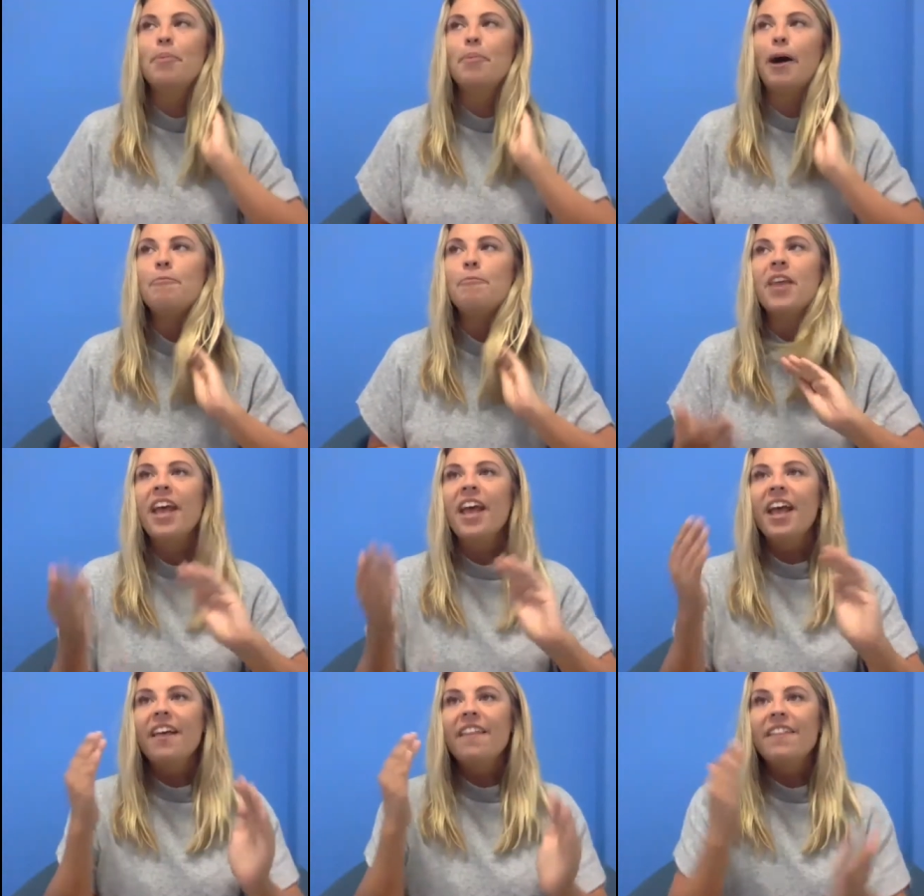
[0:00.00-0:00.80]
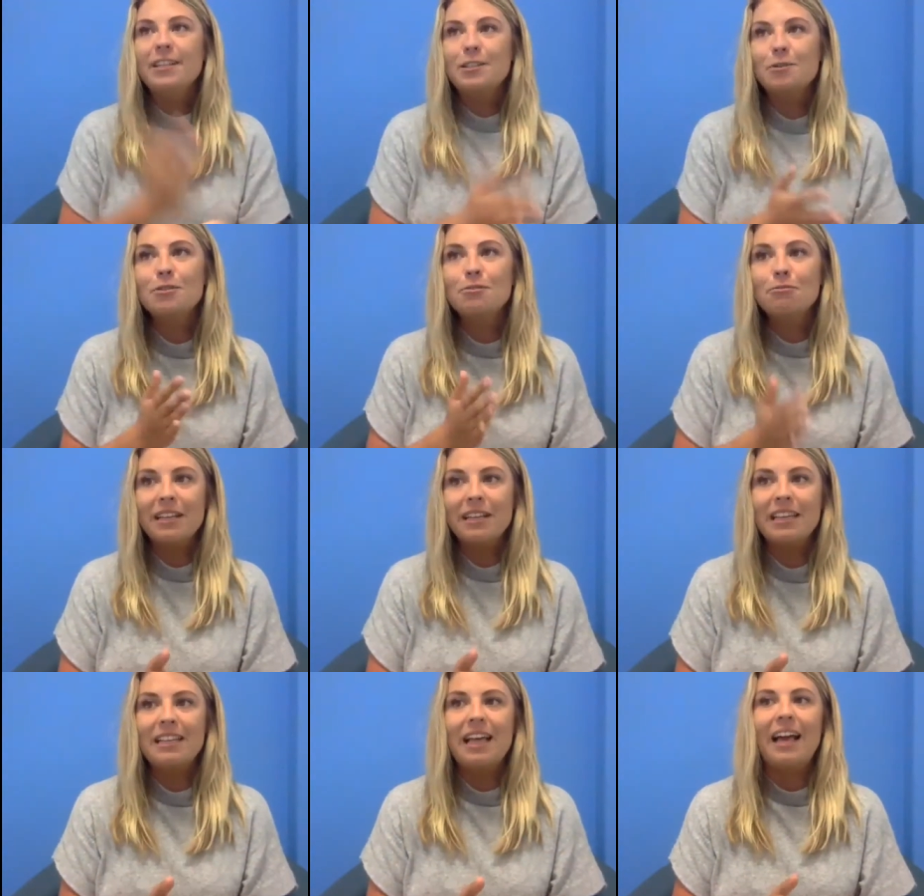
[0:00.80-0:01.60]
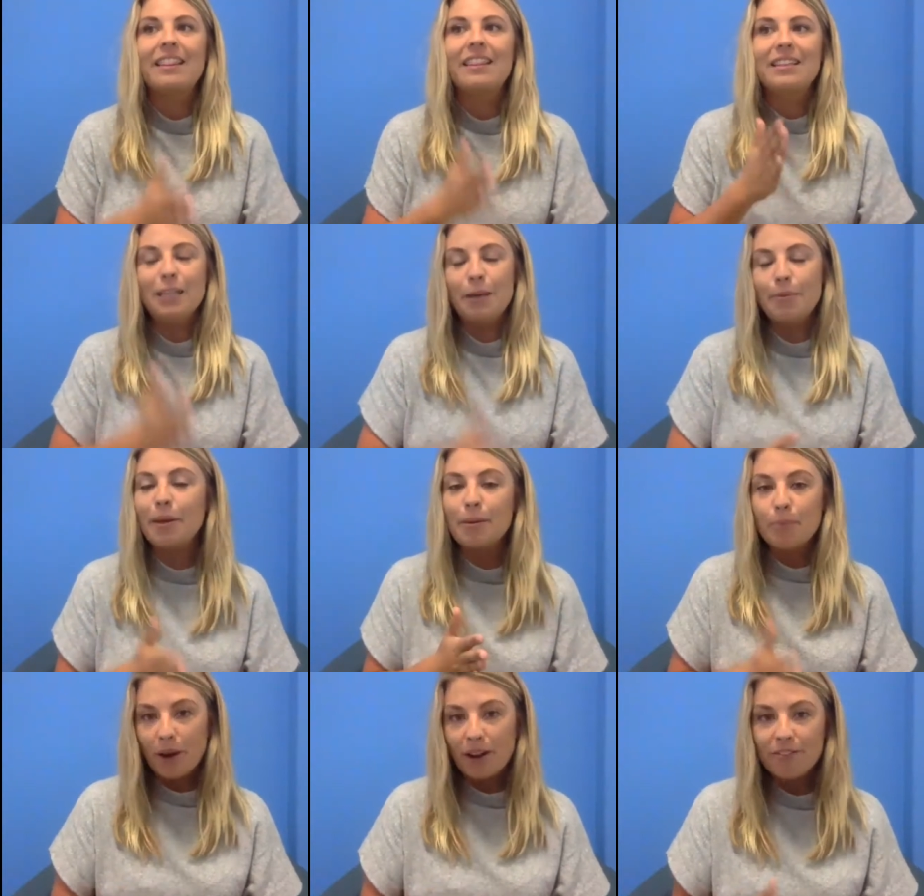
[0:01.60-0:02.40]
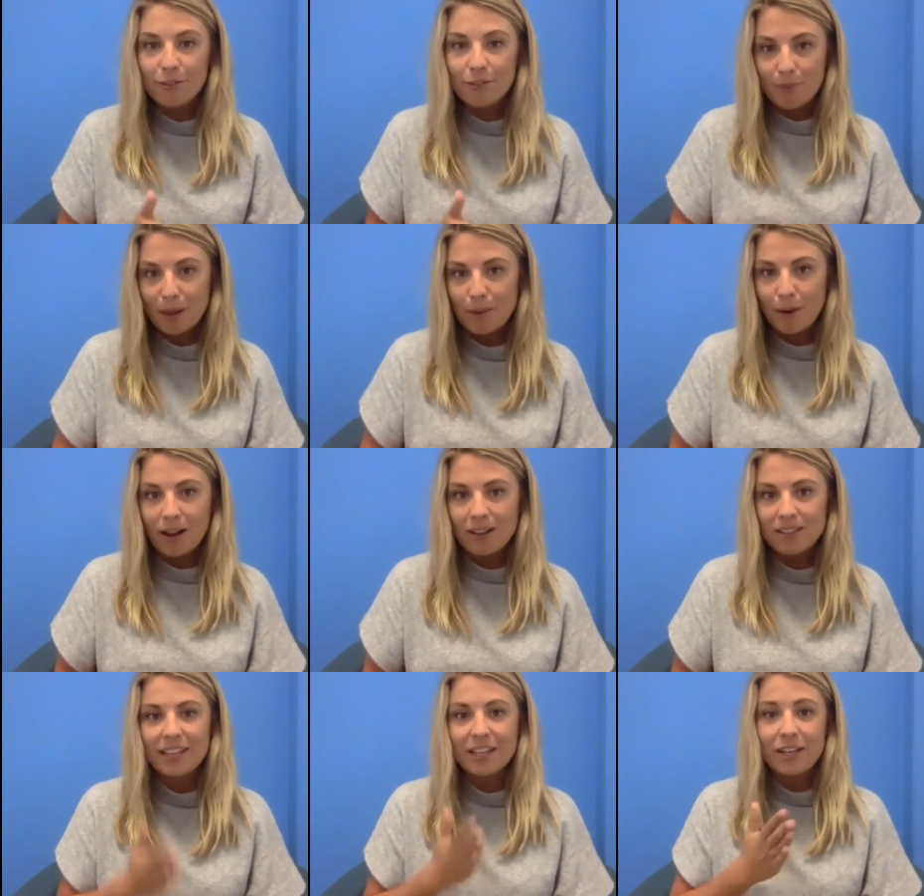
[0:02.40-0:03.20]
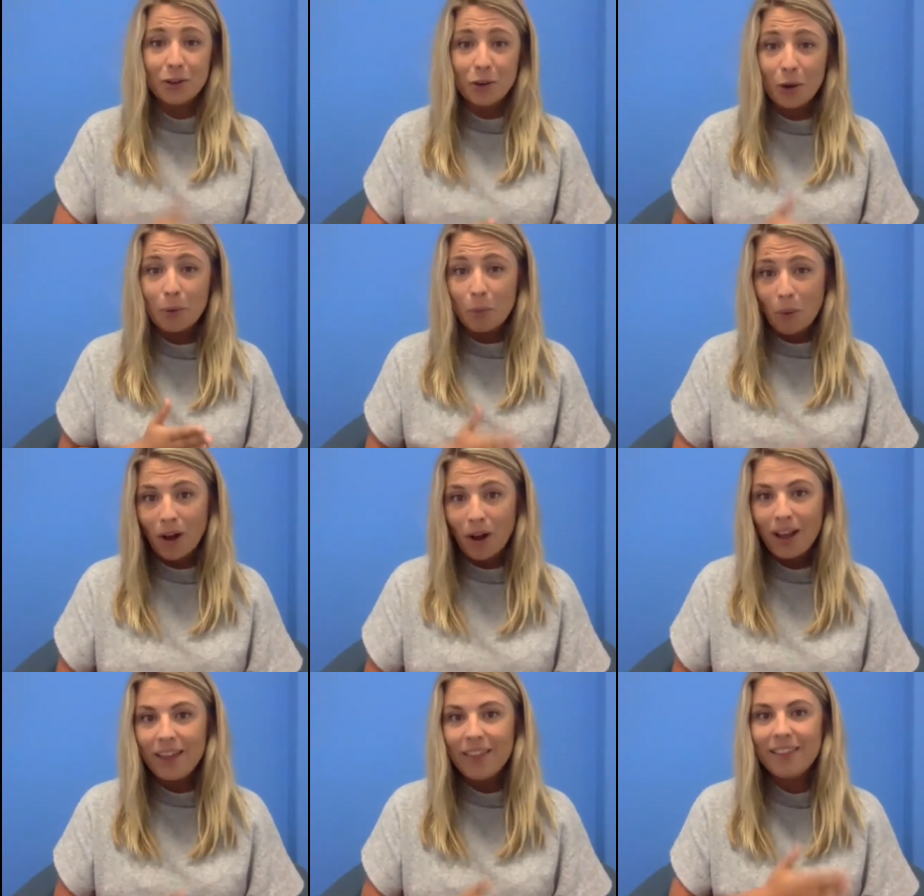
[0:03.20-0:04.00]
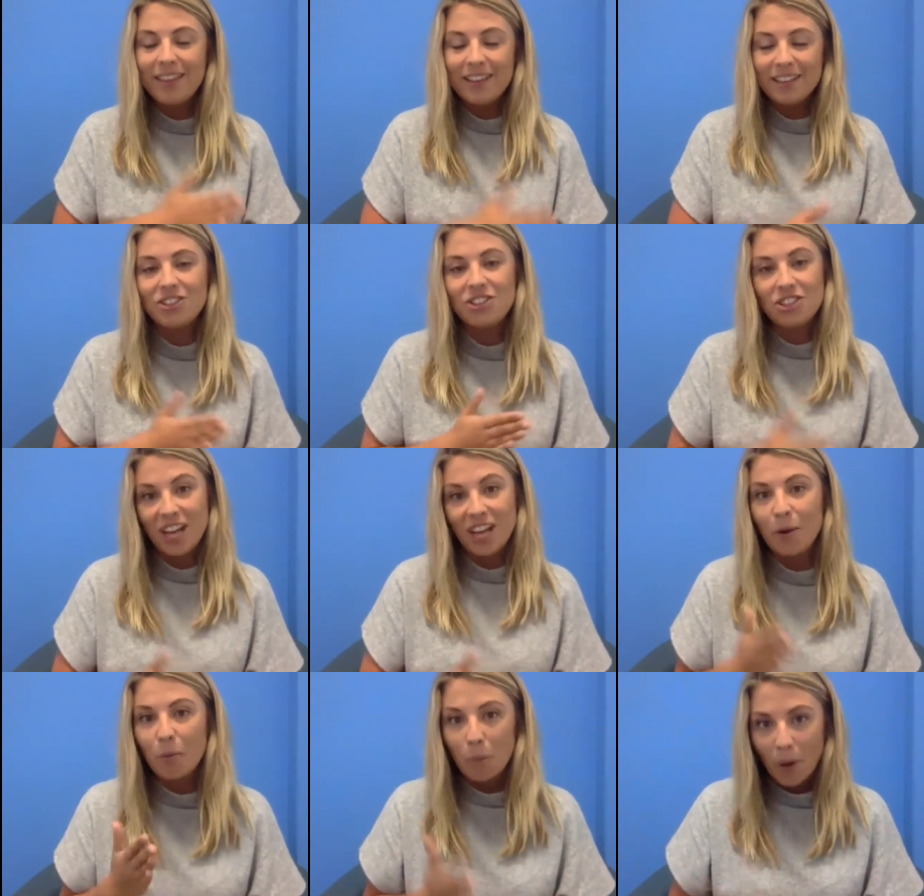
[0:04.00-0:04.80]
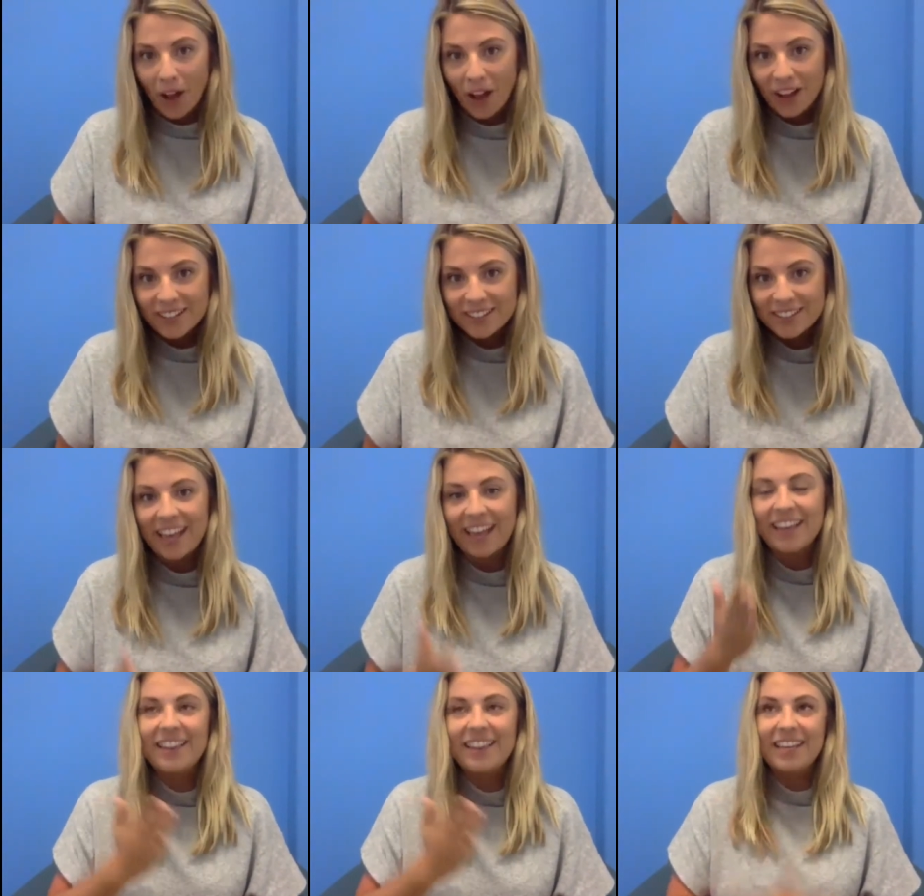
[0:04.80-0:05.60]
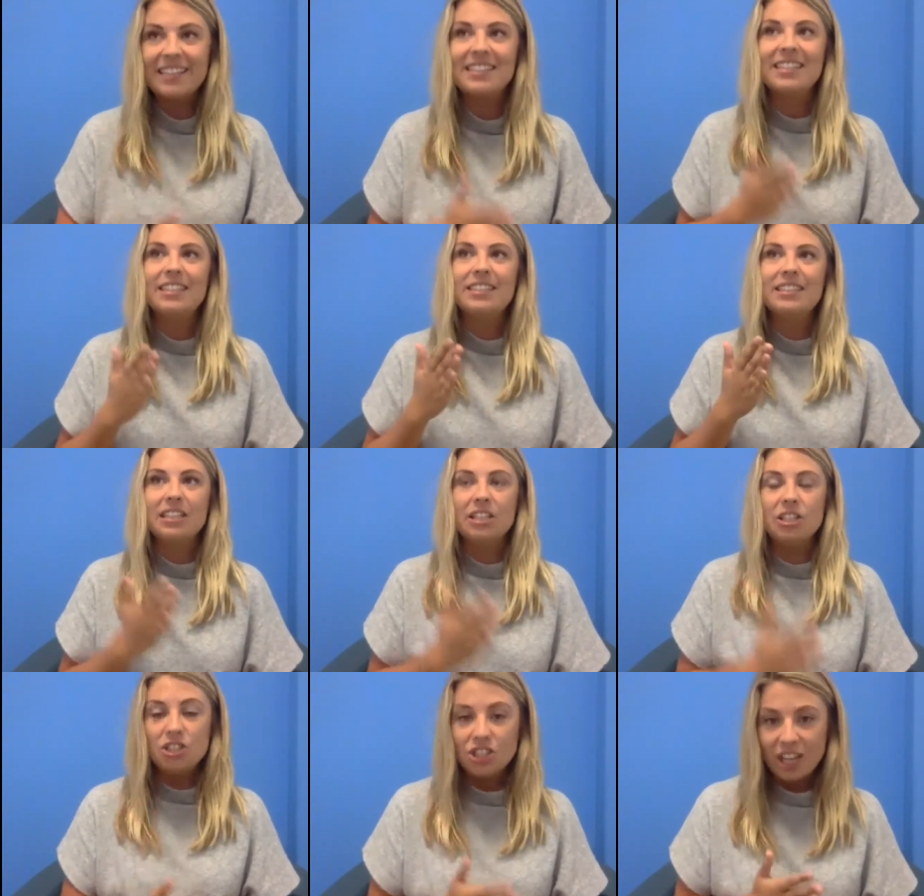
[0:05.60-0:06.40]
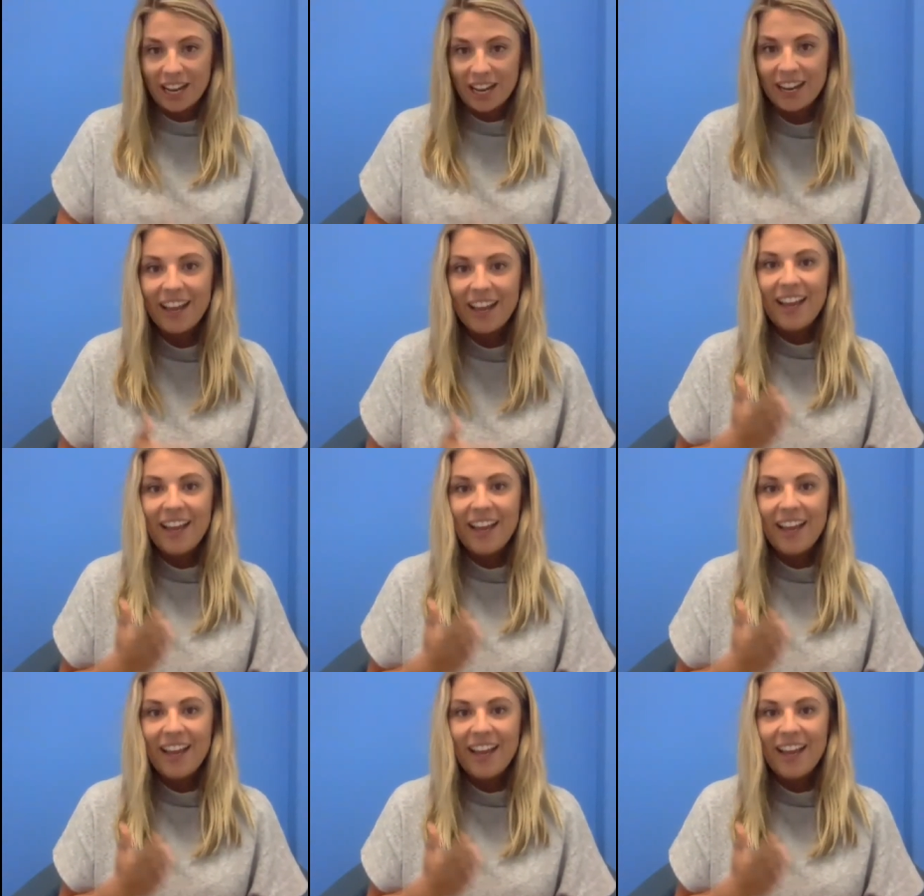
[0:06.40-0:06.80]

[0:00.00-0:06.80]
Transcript: But this was really like the tipping point for me where I was like, you know what, this shit works. Like, this is legit.